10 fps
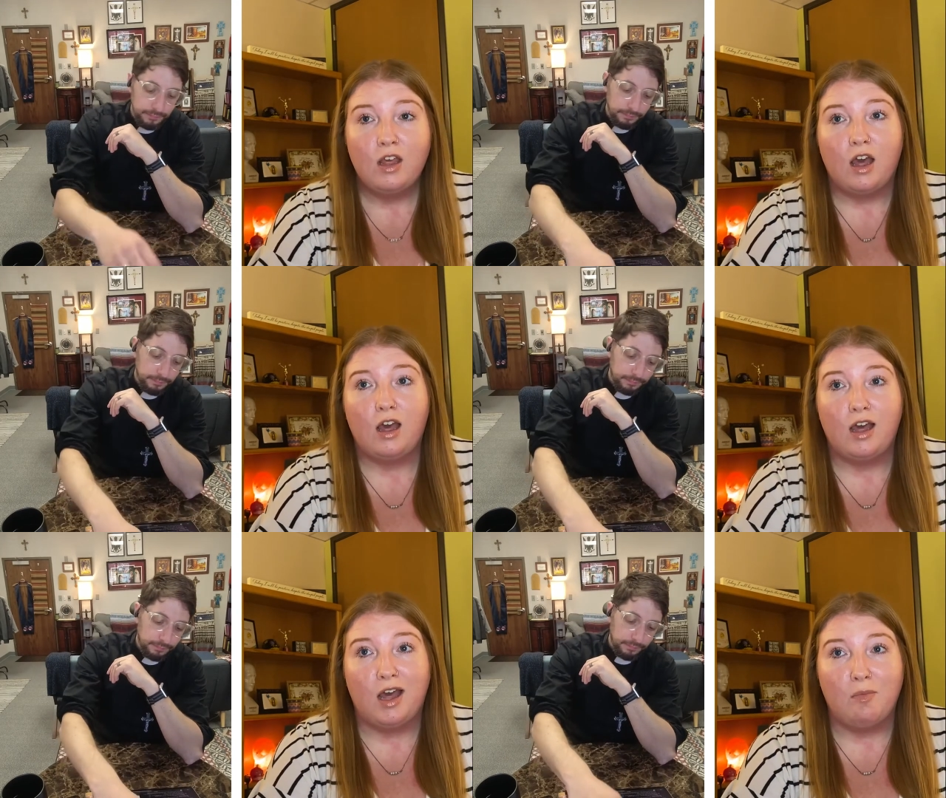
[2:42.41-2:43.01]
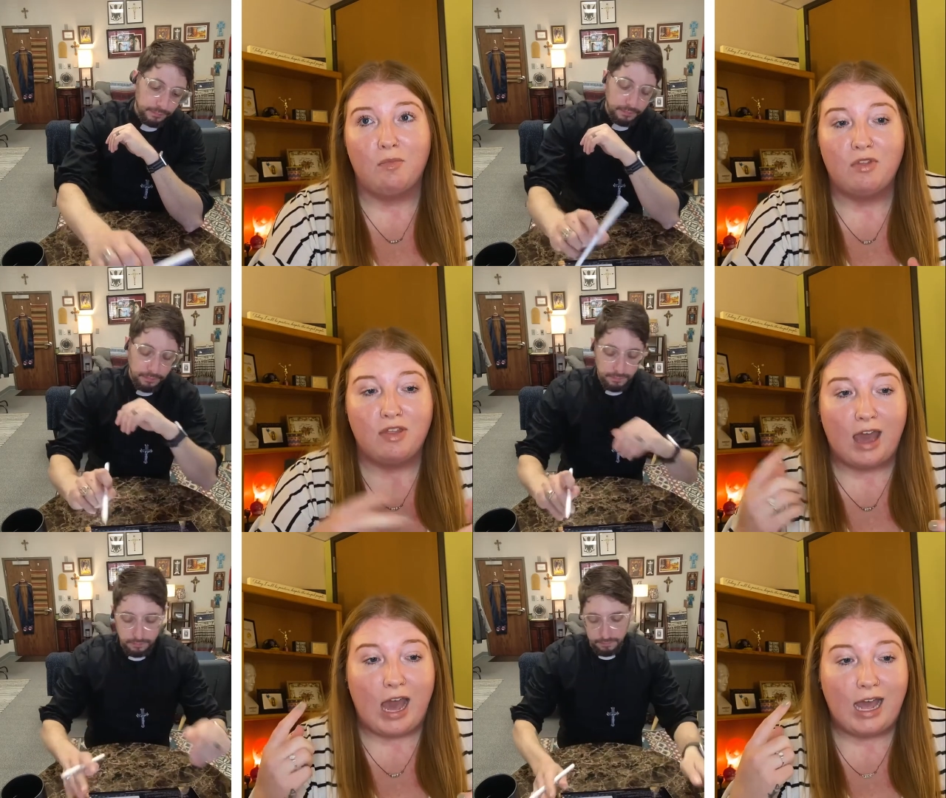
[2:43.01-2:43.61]

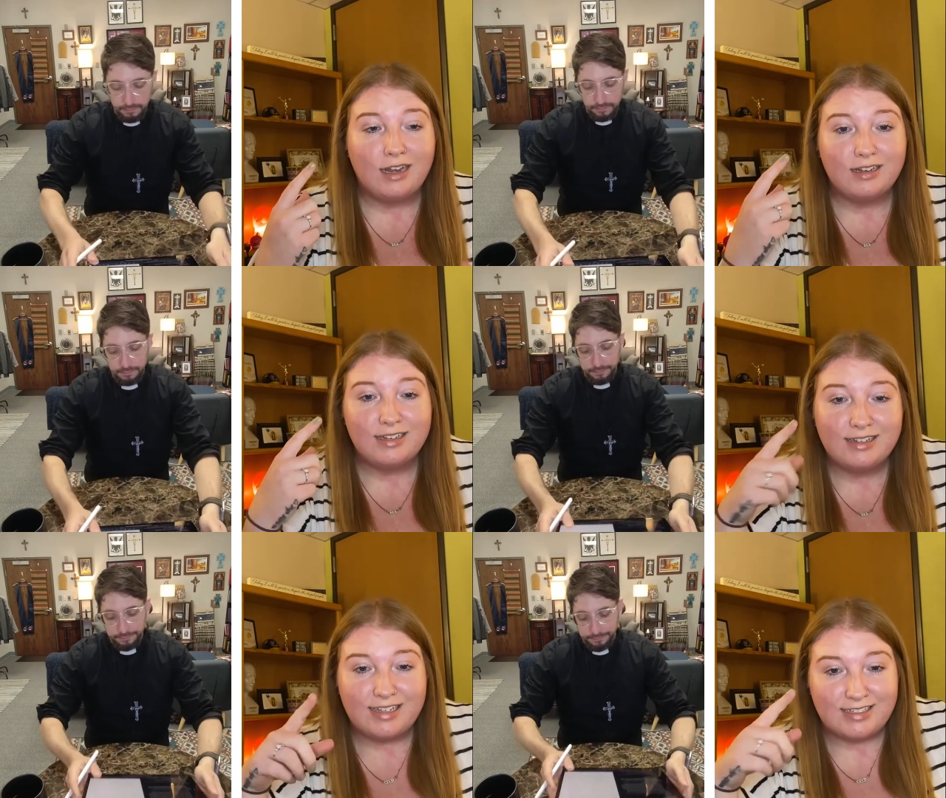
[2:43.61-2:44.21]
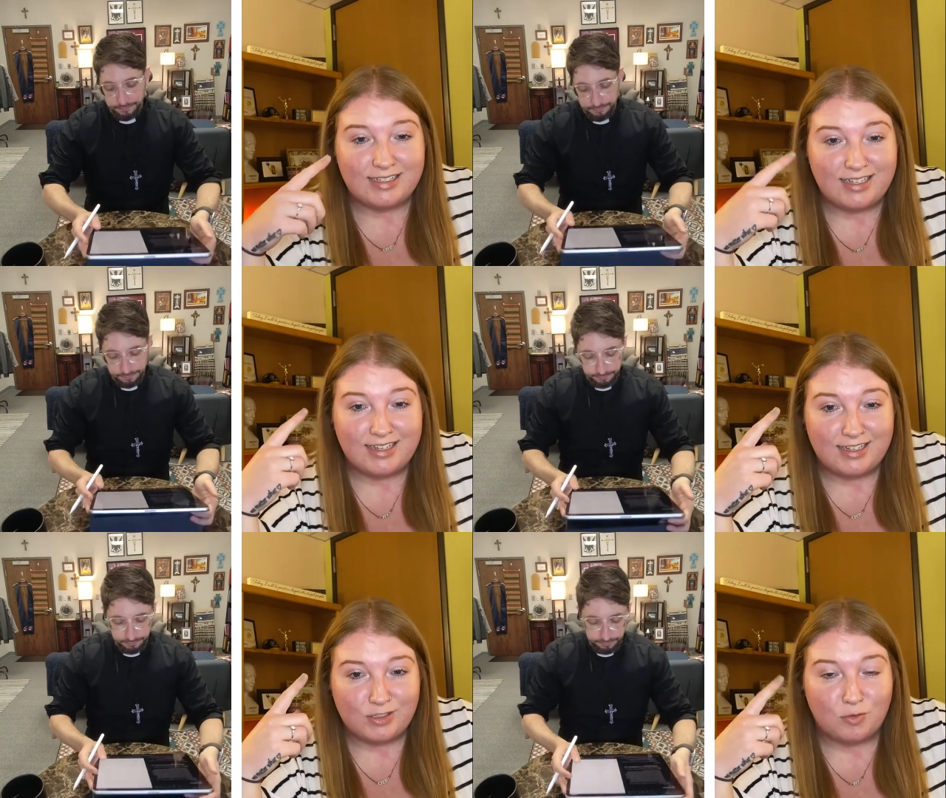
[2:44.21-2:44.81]
Speaker 1: That is
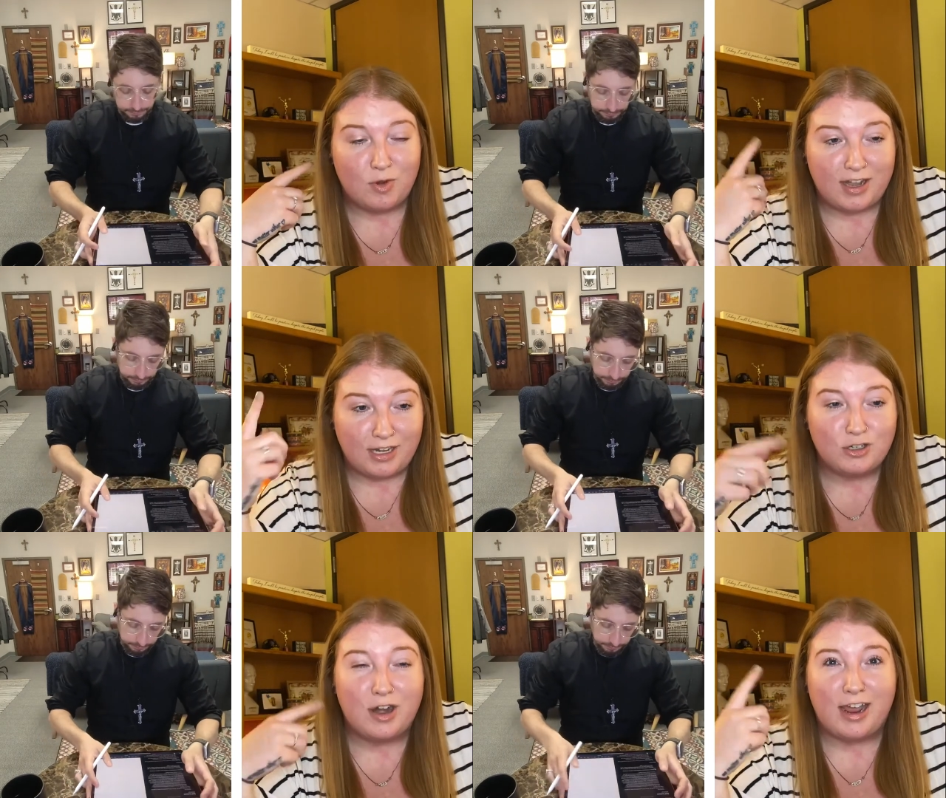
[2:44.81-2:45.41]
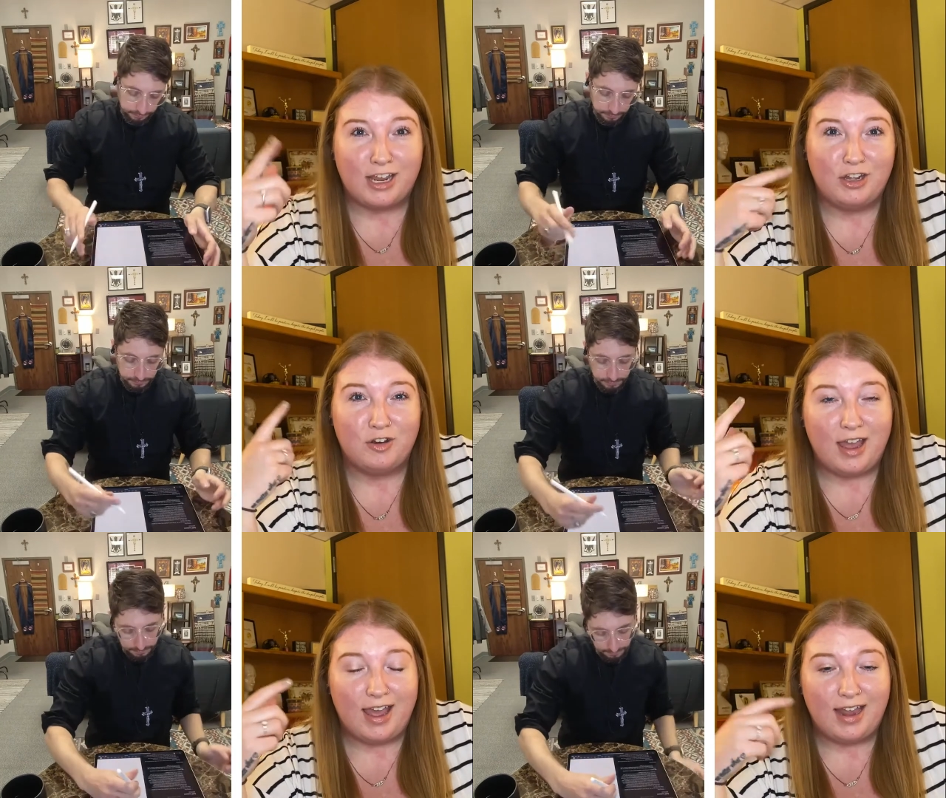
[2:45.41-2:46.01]
a running track in your
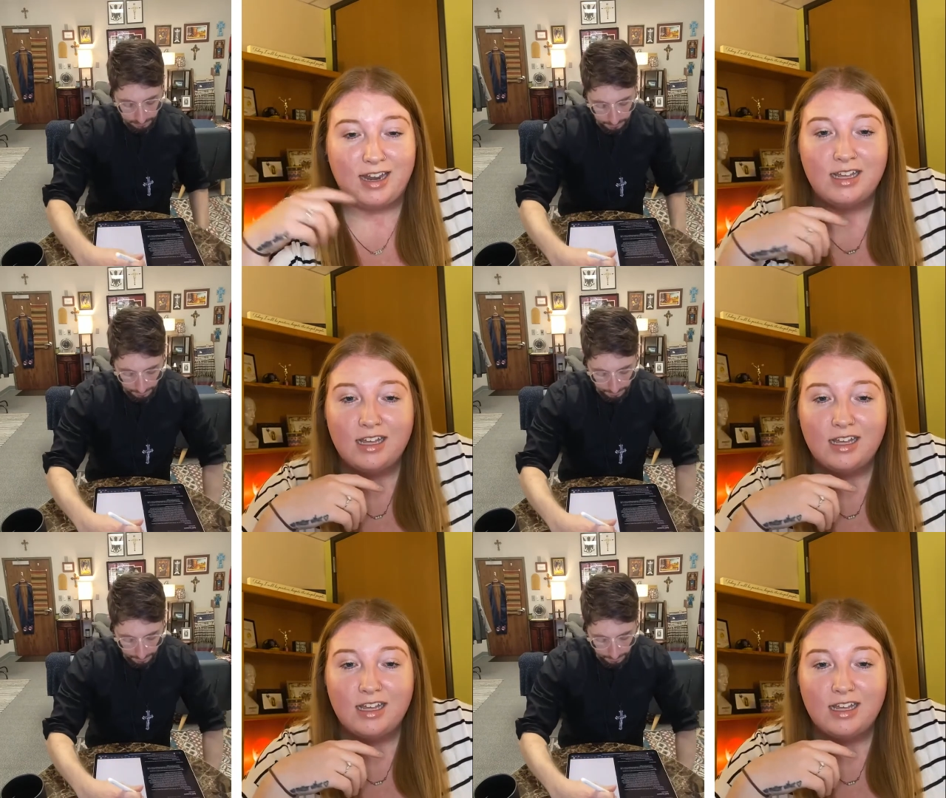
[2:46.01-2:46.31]
head,